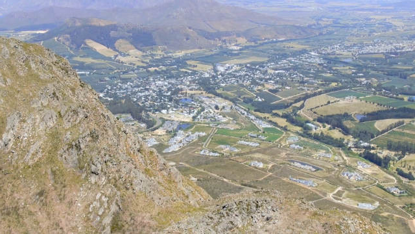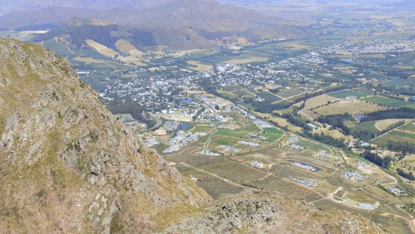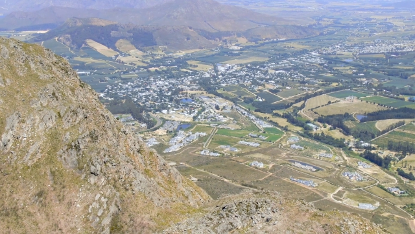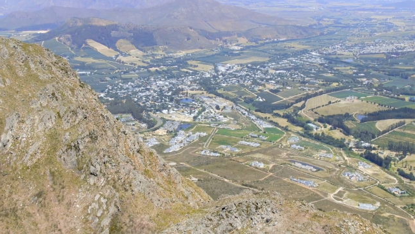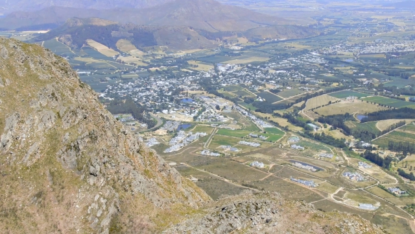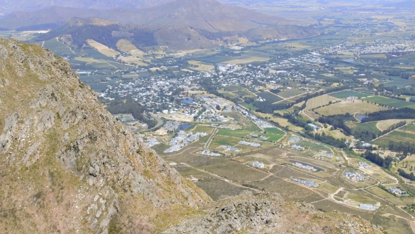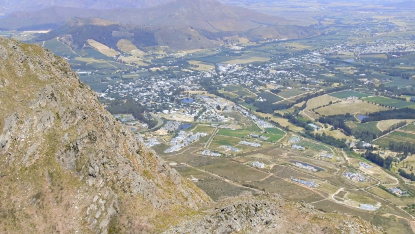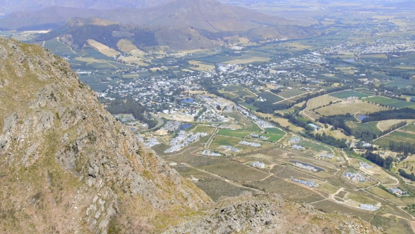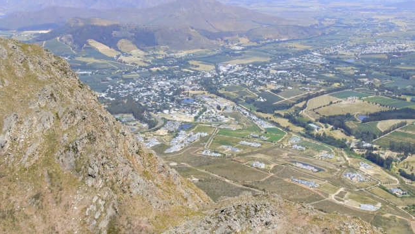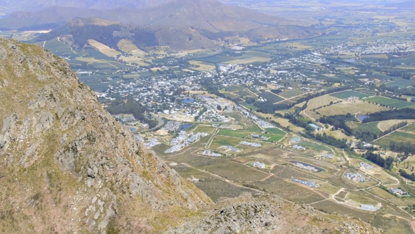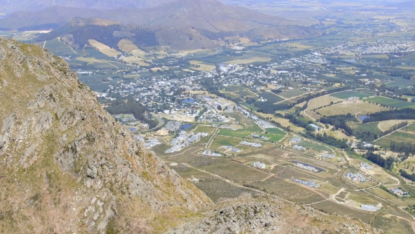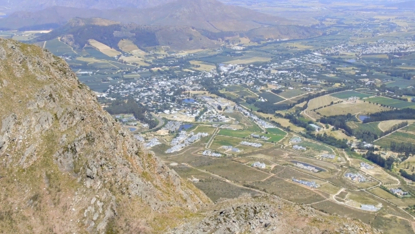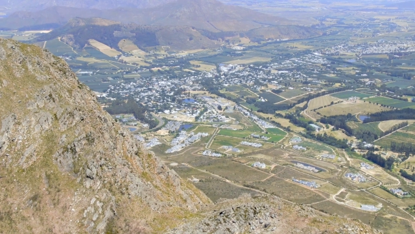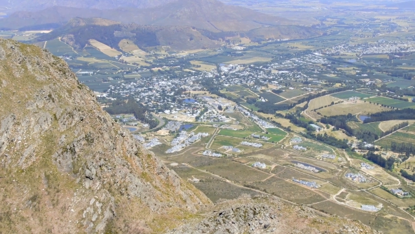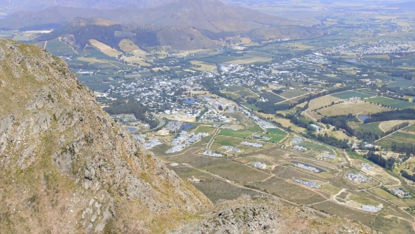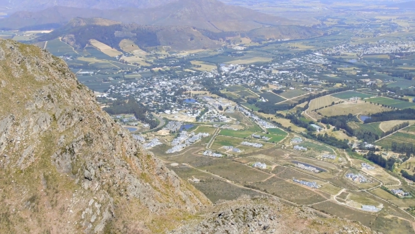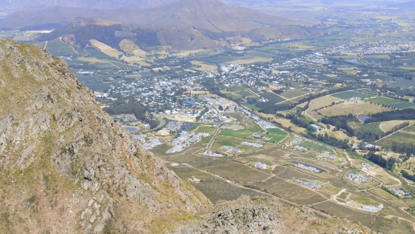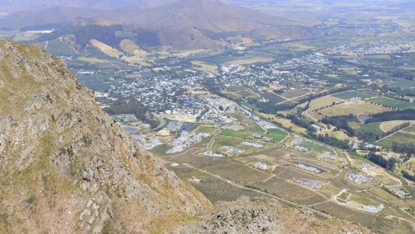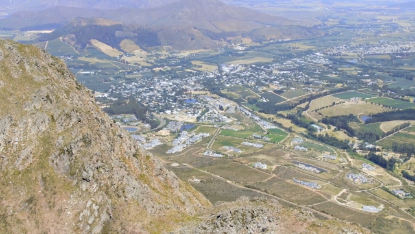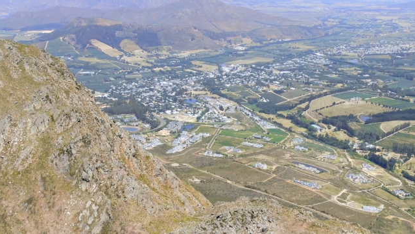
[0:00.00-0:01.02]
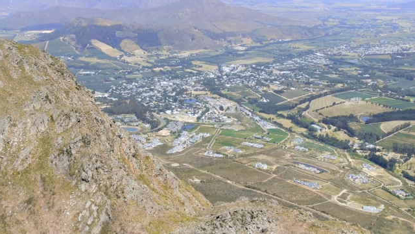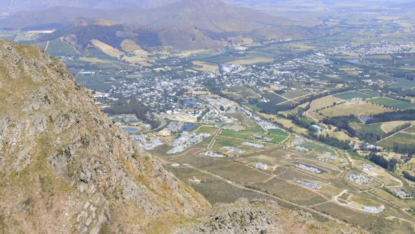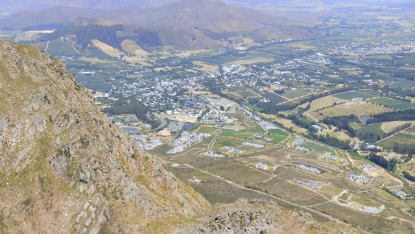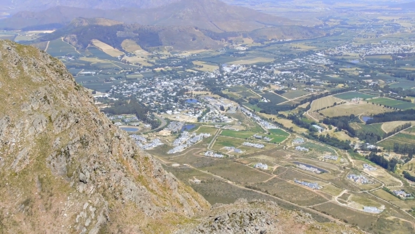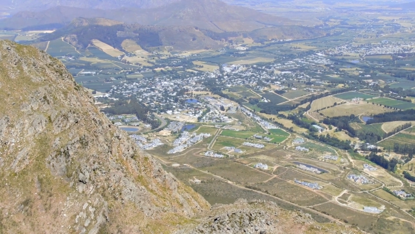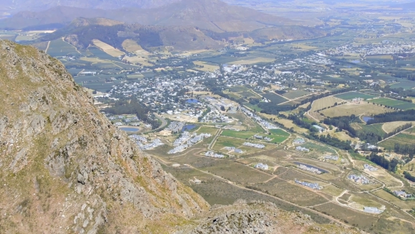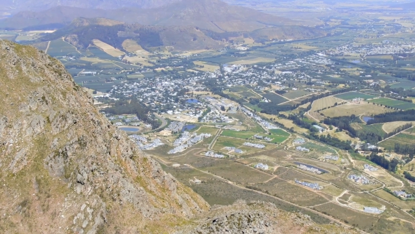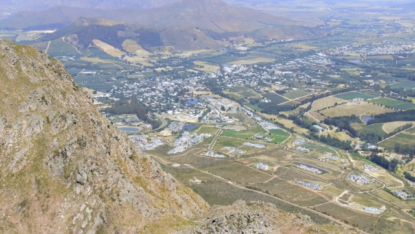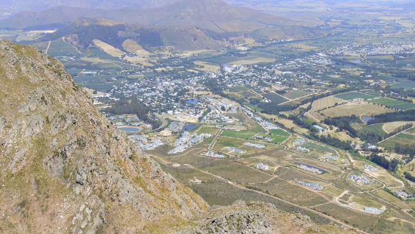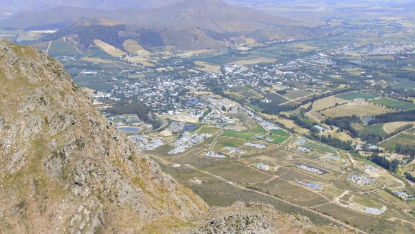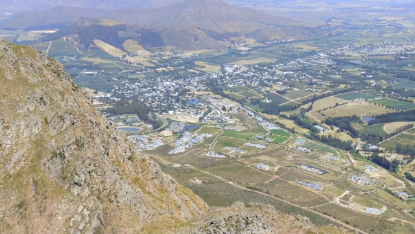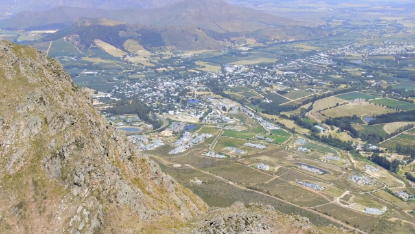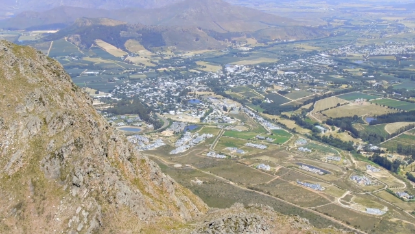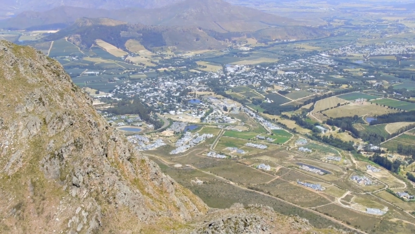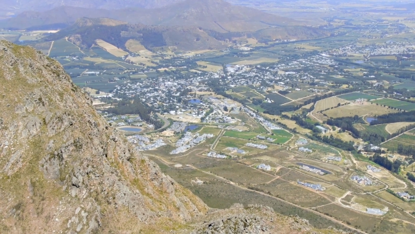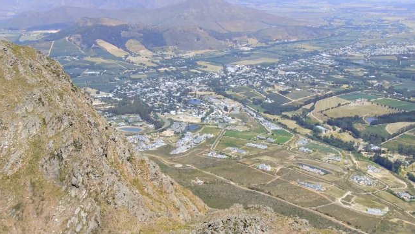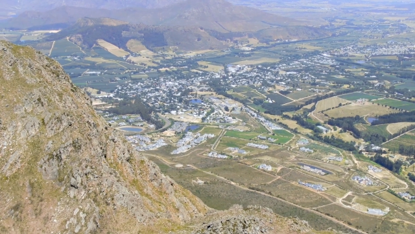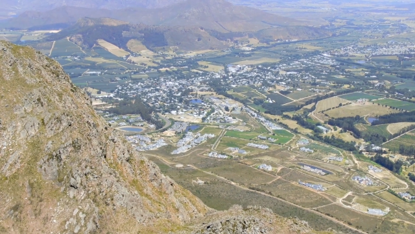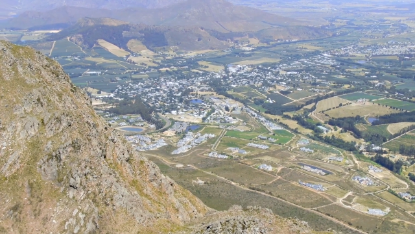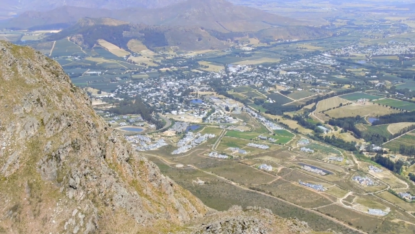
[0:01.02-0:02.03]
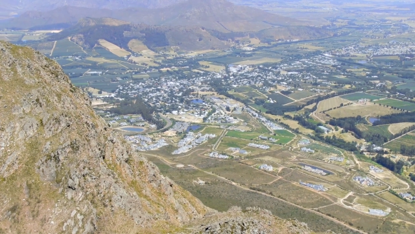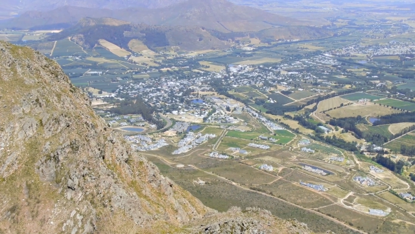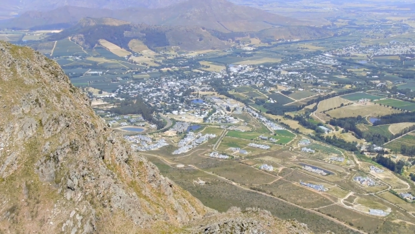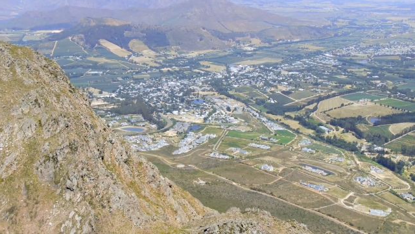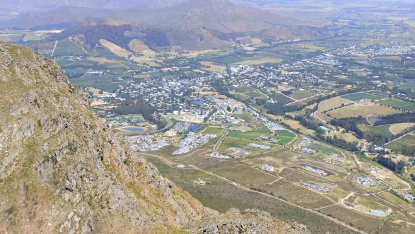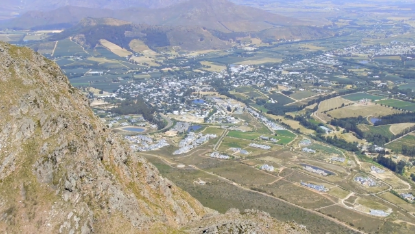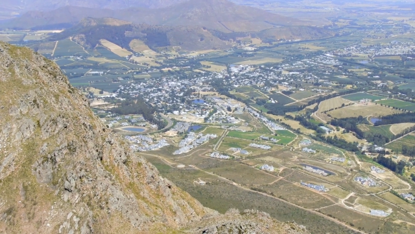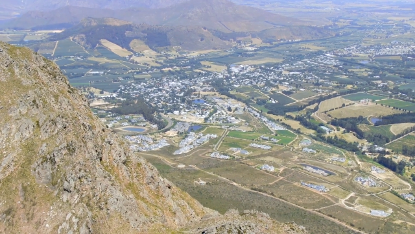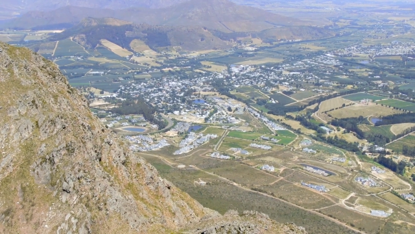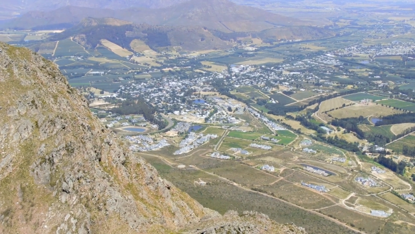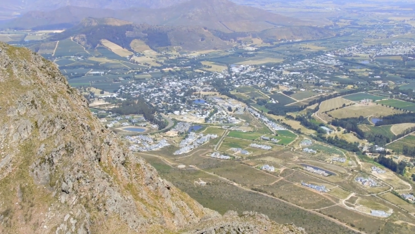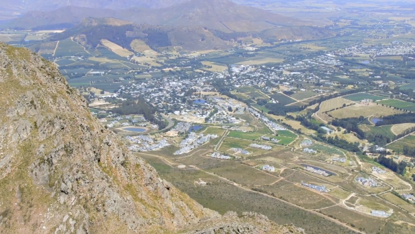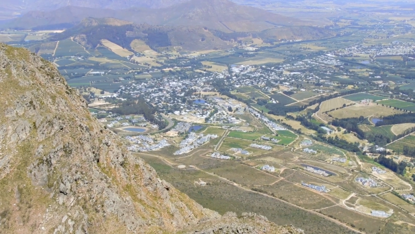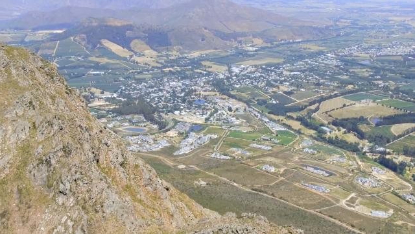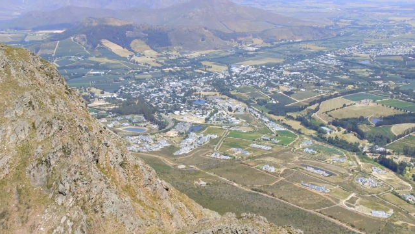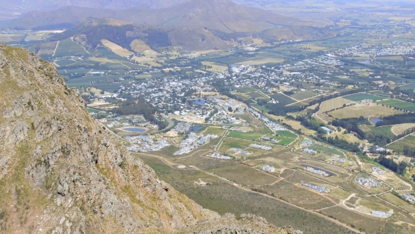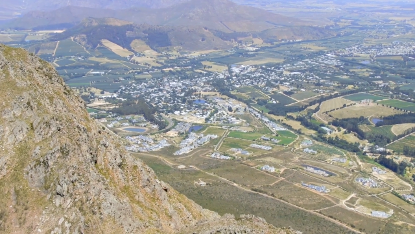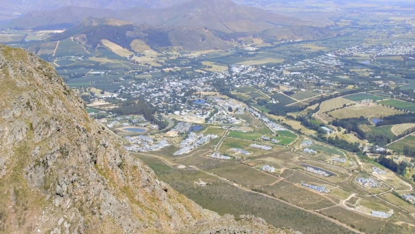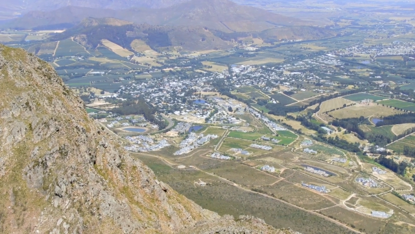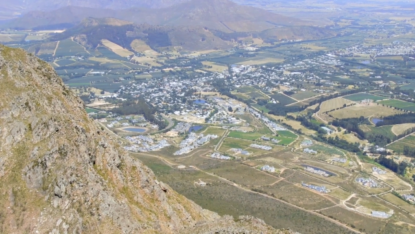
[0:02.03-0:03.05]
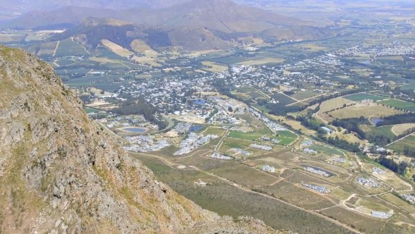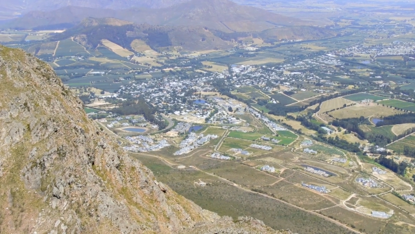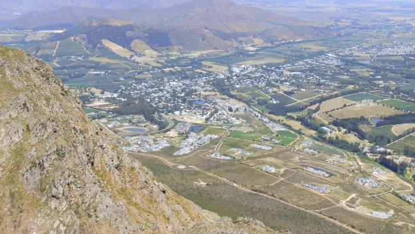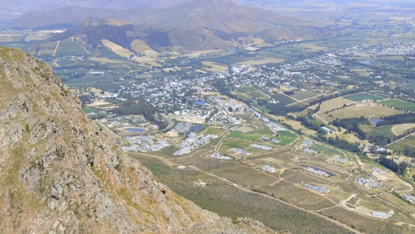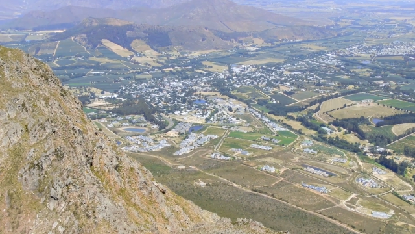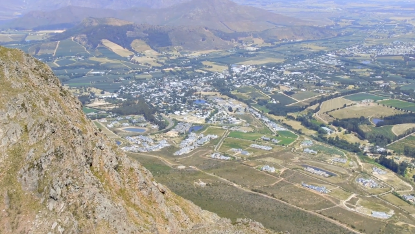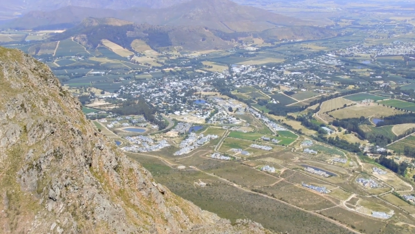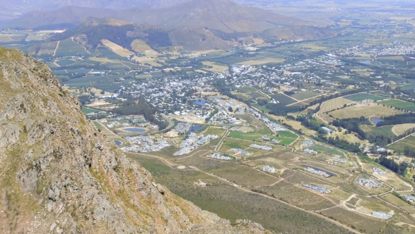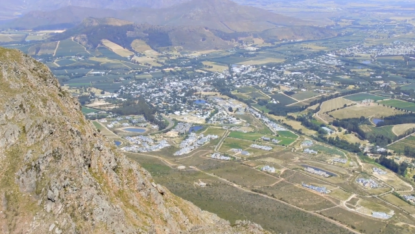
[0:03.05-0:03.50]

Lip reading: No face is visible, so there are no lips to read.